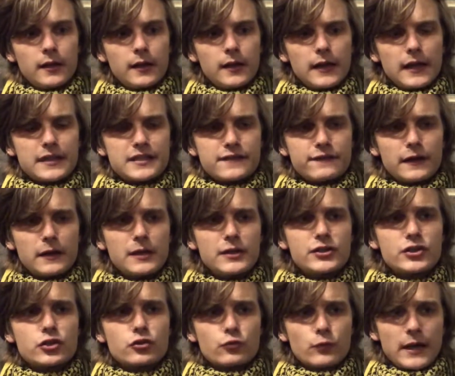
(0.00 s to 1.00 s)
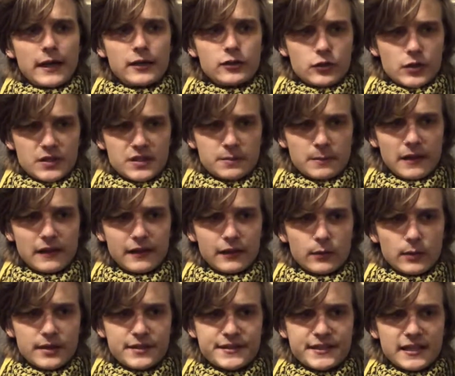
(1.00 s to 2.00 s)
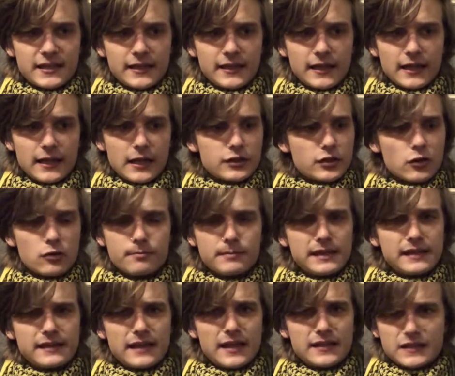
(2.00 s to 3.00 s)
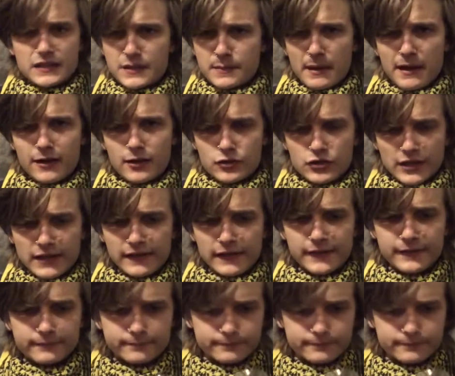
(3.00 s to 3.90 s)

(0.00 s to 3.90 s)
It's a very strange smelling whiskey, and I don't mean that disparagingly.